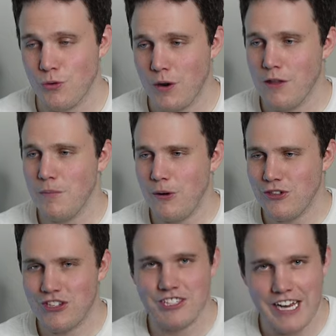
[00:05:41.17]
was one of the
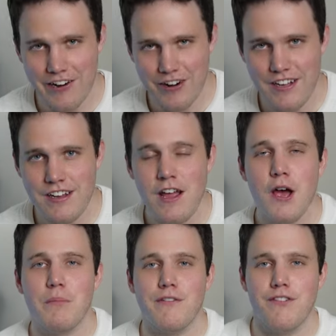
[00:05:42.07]
most scary
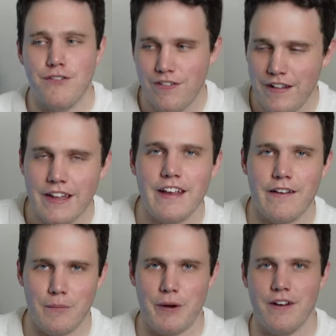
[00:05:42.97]
but fulfilling
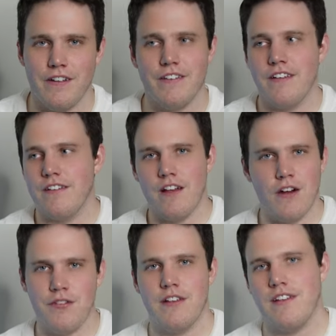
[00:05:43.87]
experiences
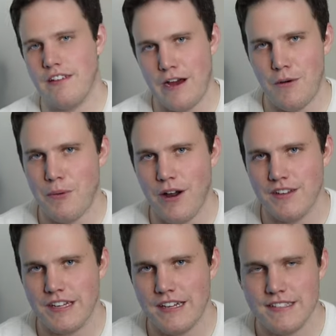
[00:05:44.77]
of this entire
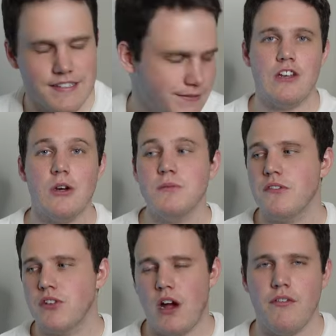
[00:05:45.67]
process. In terms
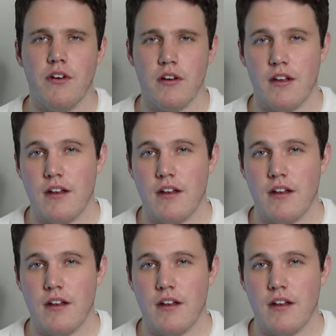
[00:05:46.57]
of software and